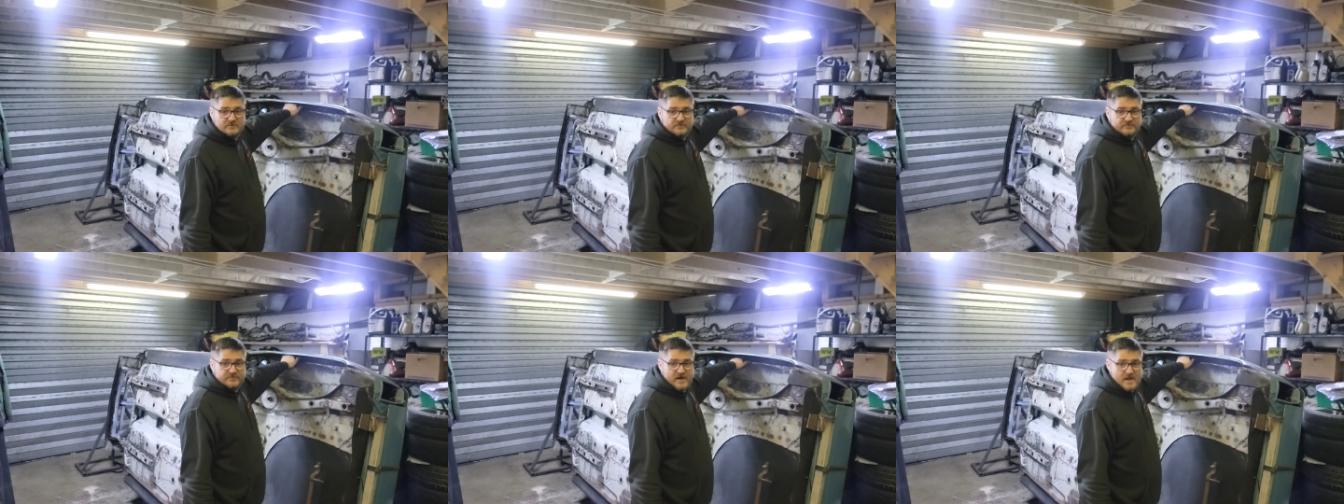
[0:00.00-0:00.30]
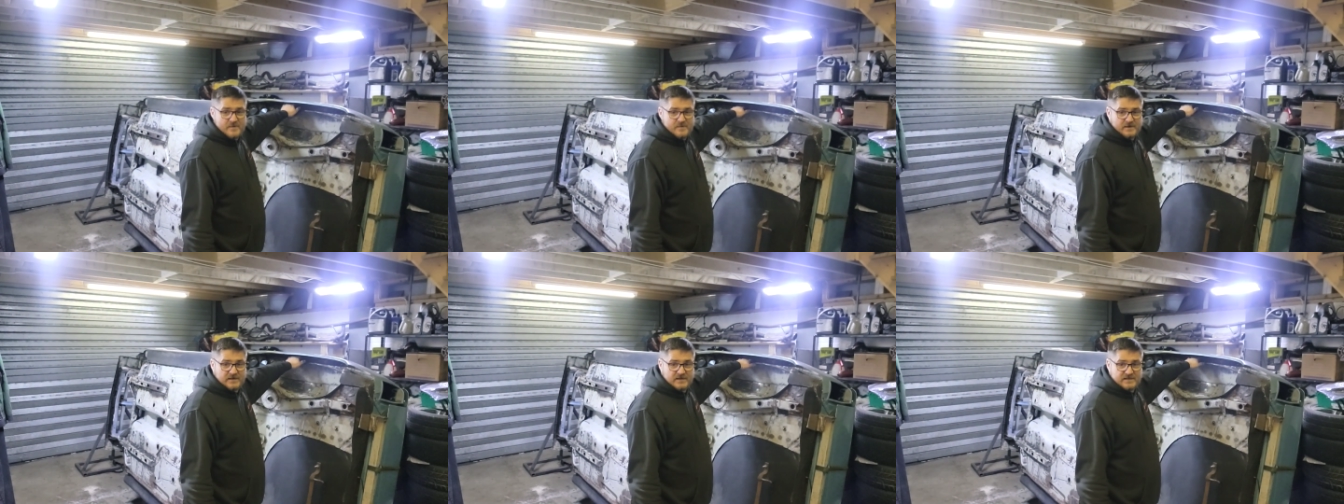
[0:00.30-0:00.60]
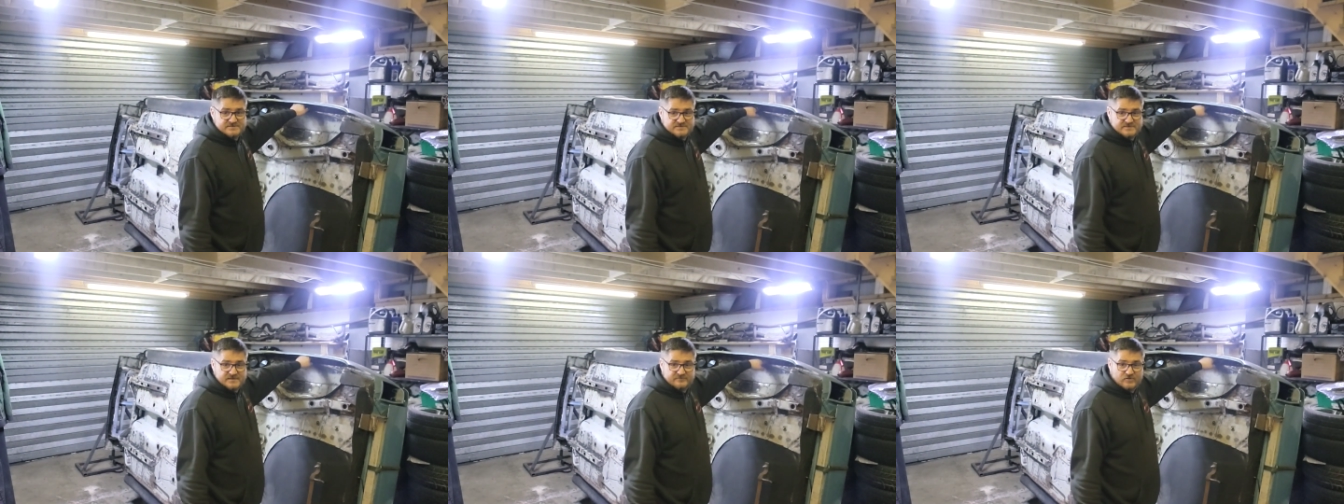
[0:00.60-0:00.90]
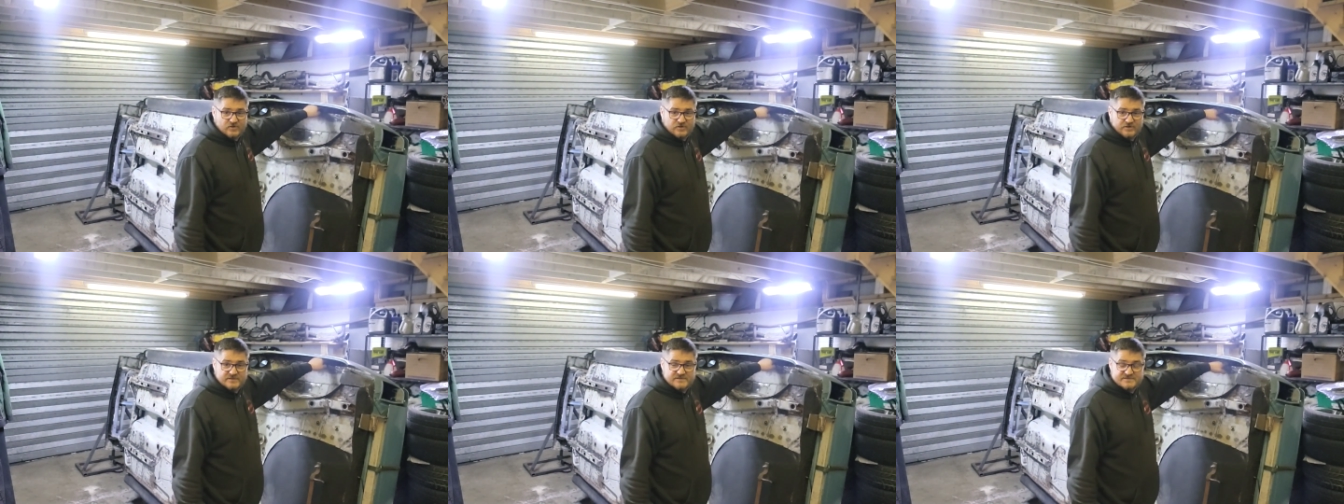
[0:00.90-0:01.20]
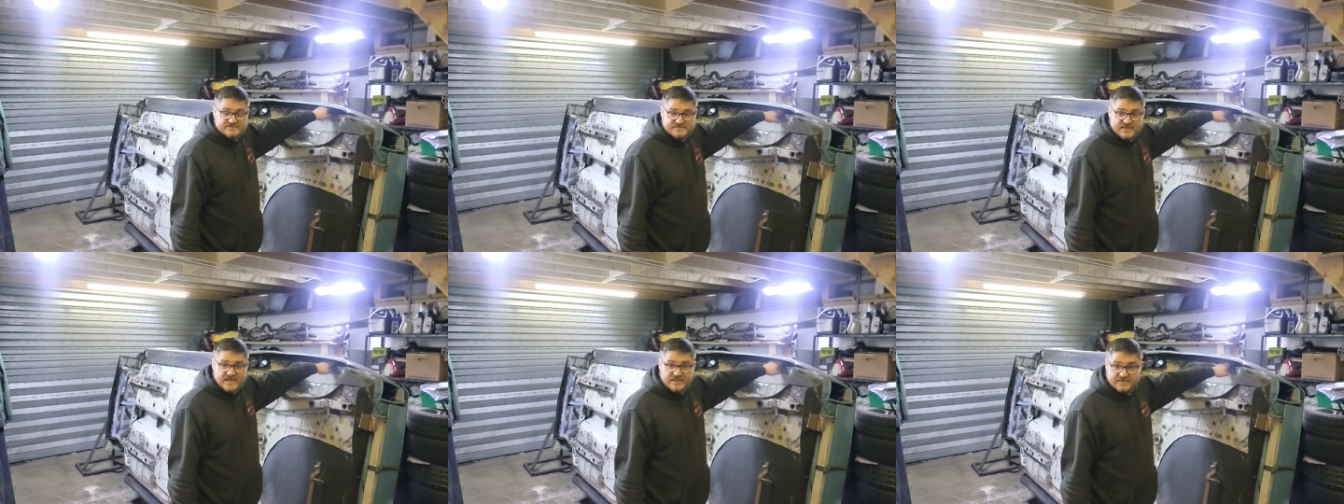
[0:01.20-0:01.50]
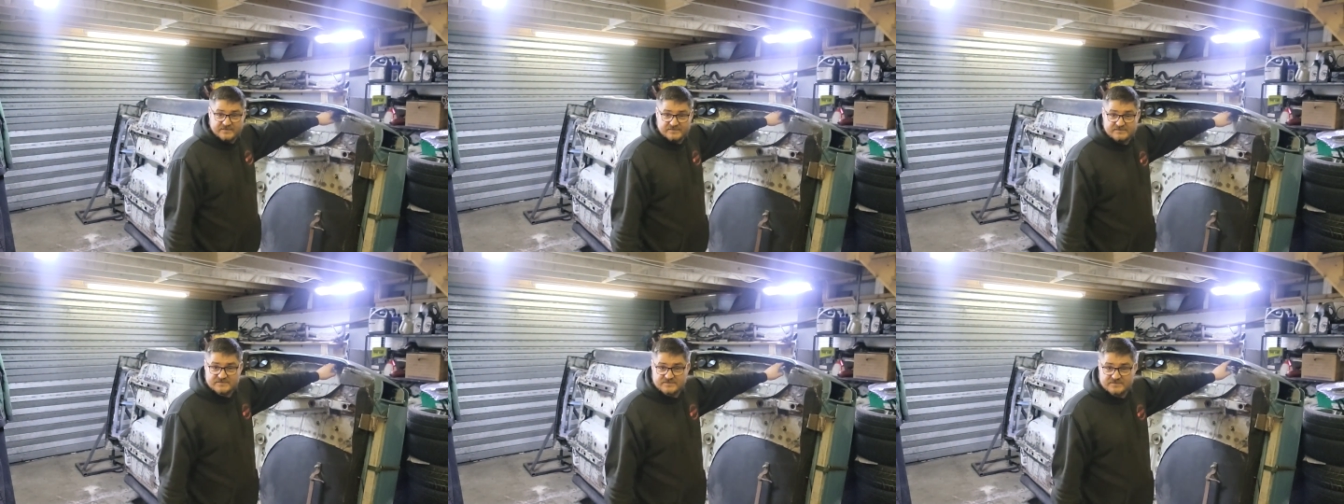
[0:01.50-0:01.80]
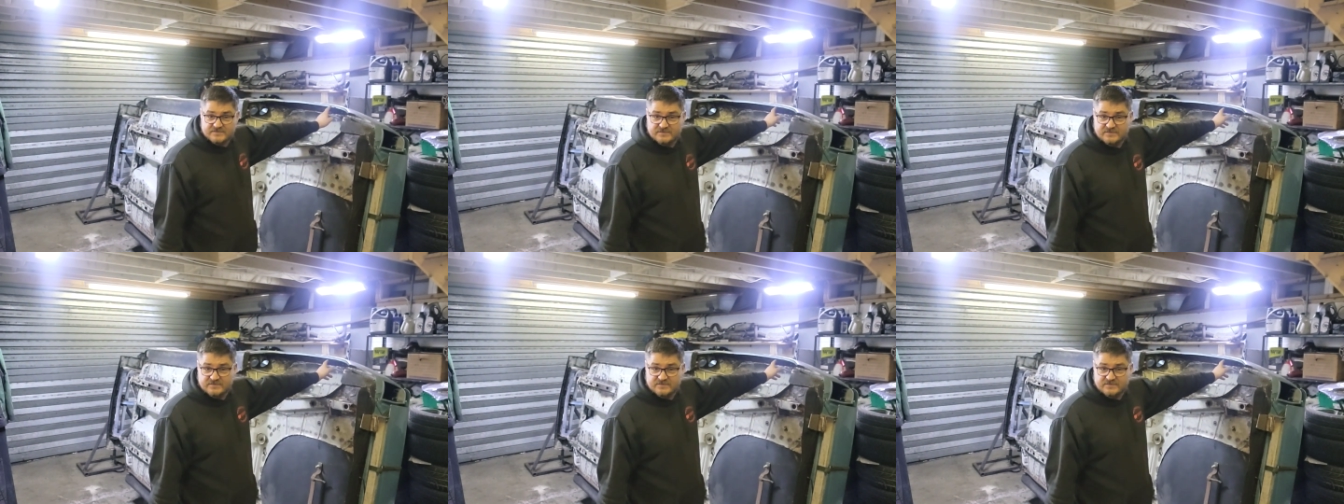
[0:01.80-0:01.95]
fiberglass that I've got inside